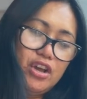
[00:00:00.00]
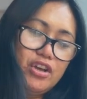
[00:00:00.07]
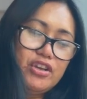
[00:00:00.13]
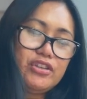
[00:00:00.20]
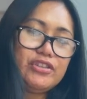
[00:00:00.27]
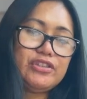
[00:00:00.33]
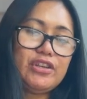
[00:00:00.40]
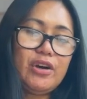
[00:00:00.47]

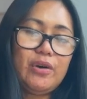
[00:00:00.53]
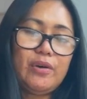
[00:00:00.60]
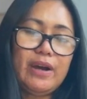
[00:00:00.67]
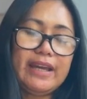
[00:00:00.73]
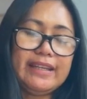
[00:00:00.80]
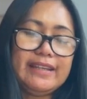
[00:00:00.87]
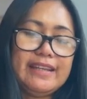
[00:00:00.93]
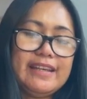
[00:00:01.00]
So
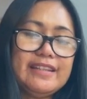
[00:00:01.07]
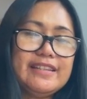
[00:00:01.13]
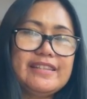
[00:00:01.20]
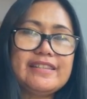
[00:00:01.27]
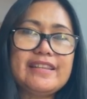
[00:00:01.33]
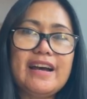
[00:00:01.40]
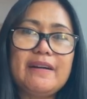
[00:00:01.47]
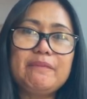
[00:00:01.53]
I need
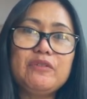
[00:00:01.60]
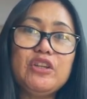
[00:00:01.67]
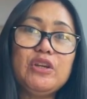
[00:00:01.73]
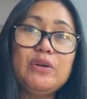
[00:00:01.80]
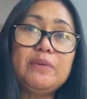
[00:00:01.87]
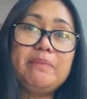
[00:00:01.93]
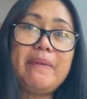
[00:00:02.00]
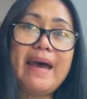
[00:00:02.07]
some
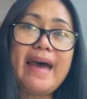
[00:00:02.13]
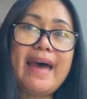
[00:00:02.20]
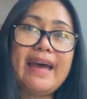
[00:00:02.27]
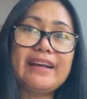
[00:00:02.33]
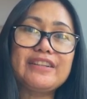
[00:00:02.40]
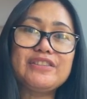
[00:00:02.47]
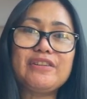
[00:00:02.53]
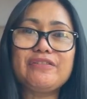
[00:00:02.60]
new
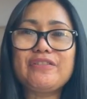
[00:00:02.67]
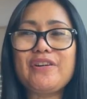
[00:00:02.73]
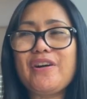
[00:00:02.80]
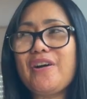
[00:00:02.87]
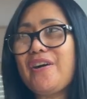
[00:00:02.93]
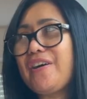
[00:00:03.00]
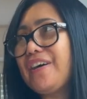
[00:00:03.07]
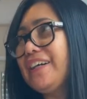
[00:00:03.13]
bags of
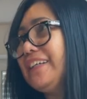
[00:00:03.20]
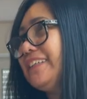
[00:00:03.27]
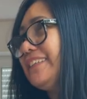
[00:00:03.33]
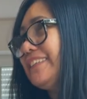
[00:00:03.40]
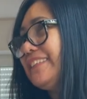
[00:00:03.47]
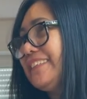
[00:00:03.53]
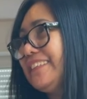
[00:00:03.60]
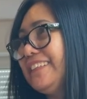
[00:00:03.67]

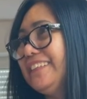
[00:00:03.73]
course.